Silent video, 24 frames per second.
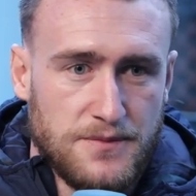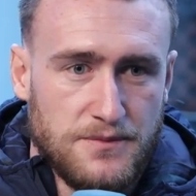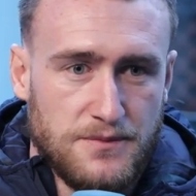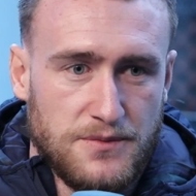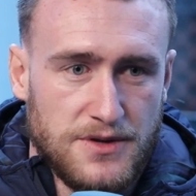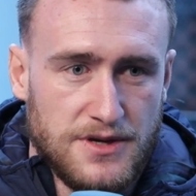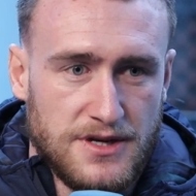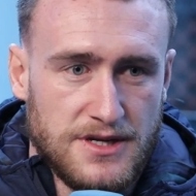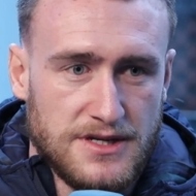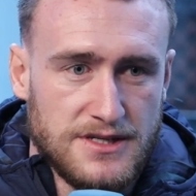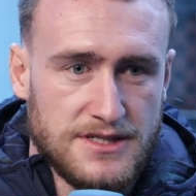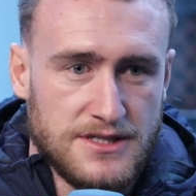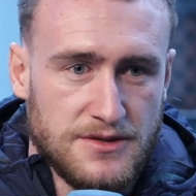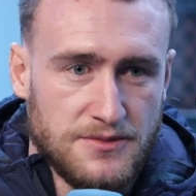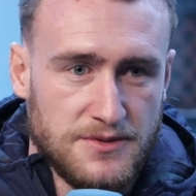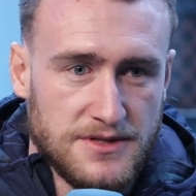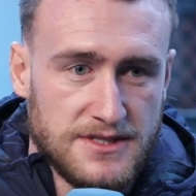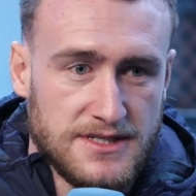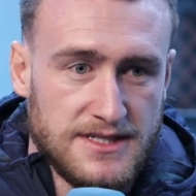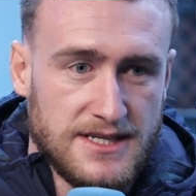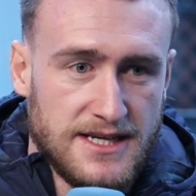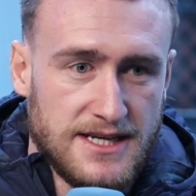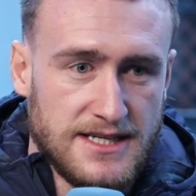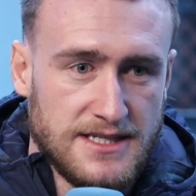We're here to
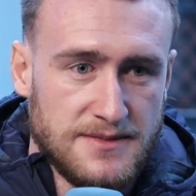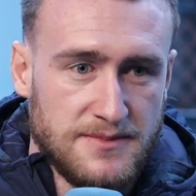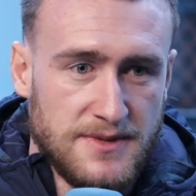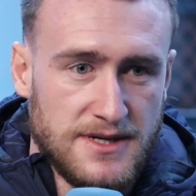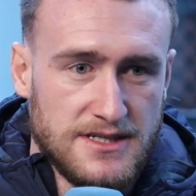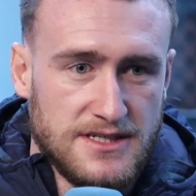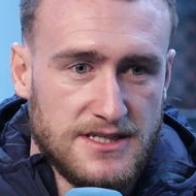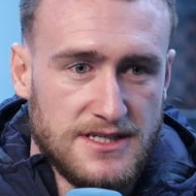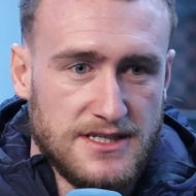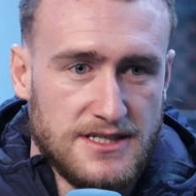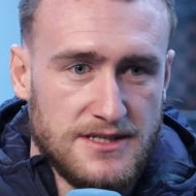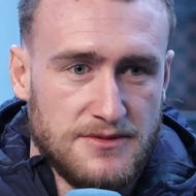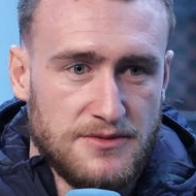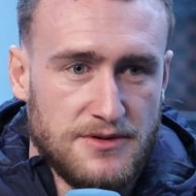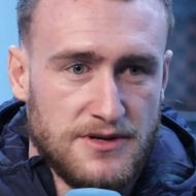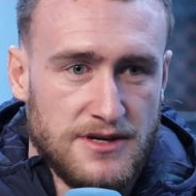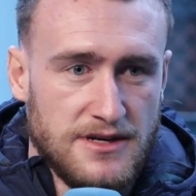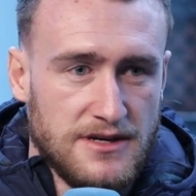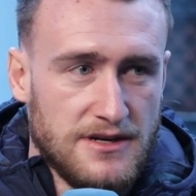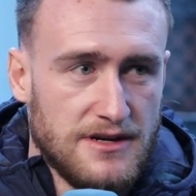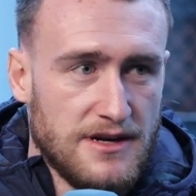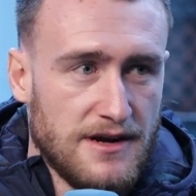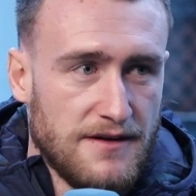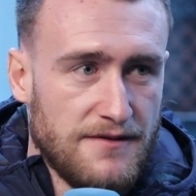win test matches, we're
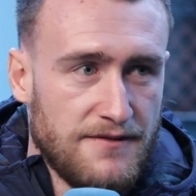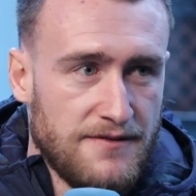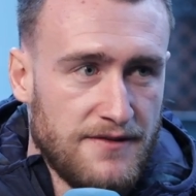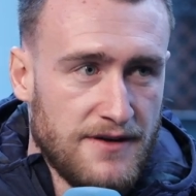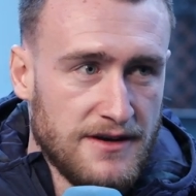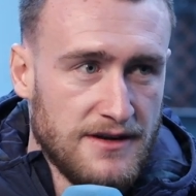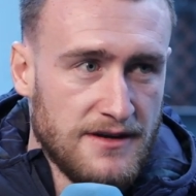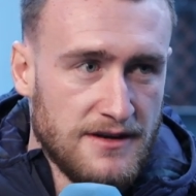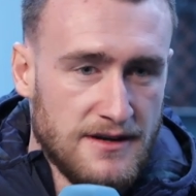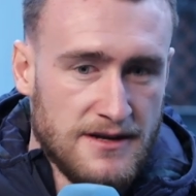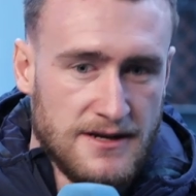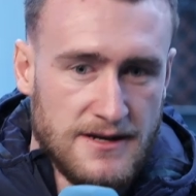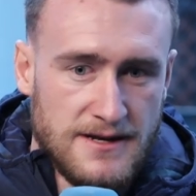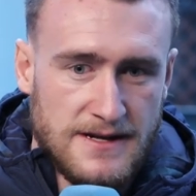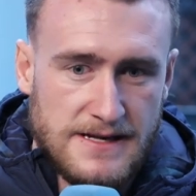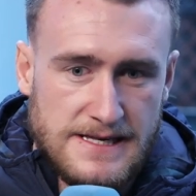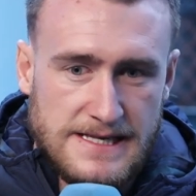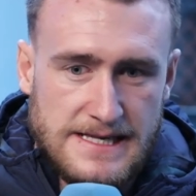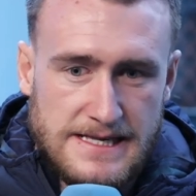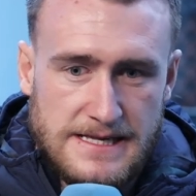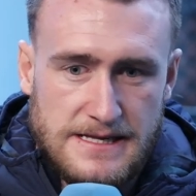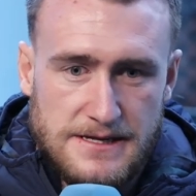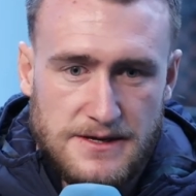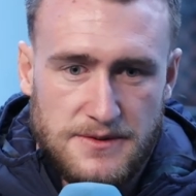here to have fun,
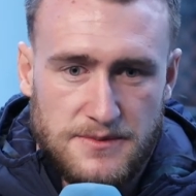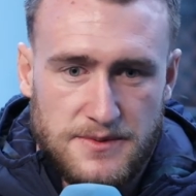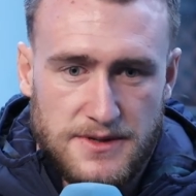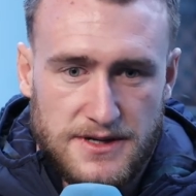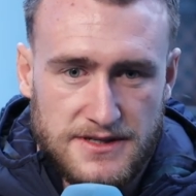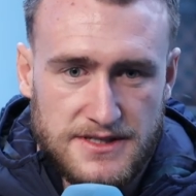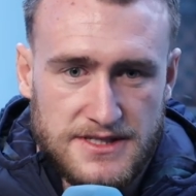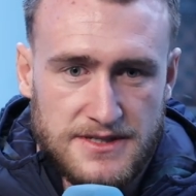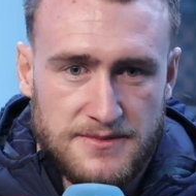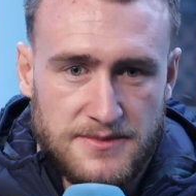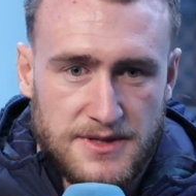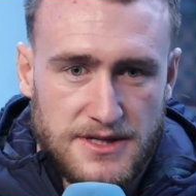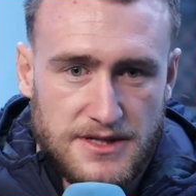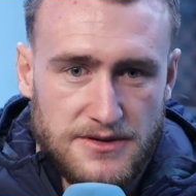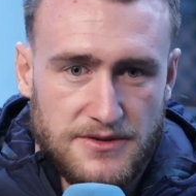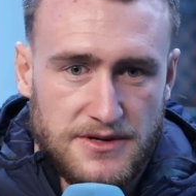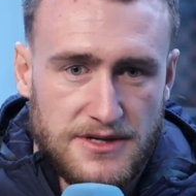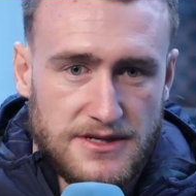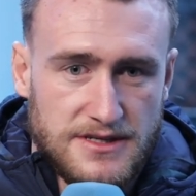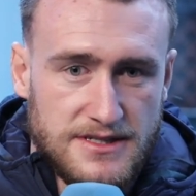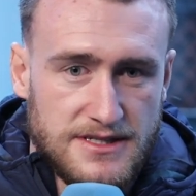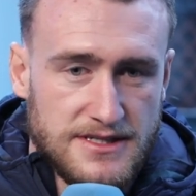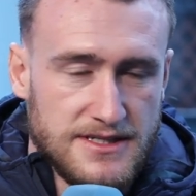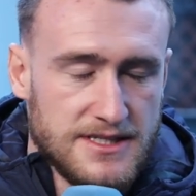but ultimately we're
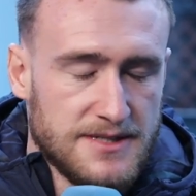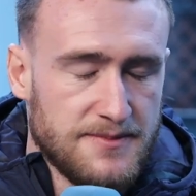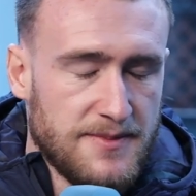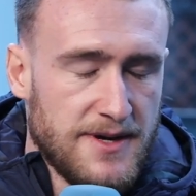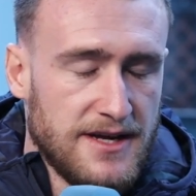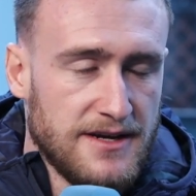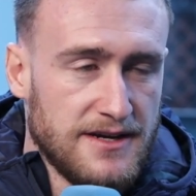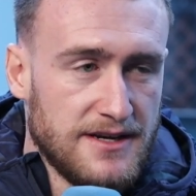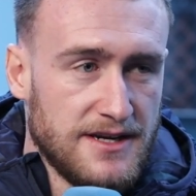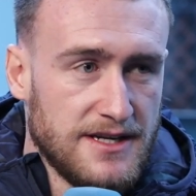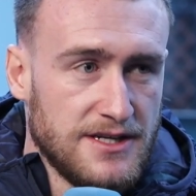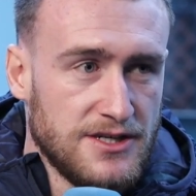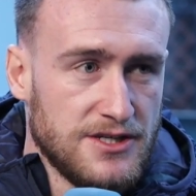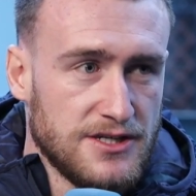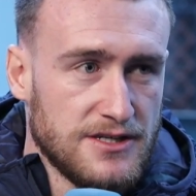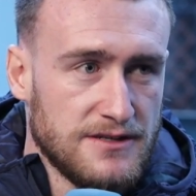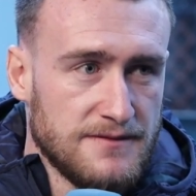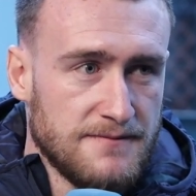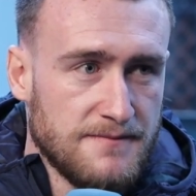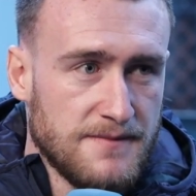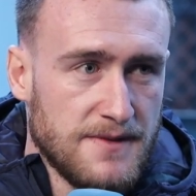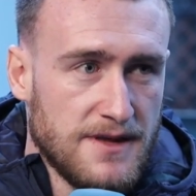here to inspire our nation,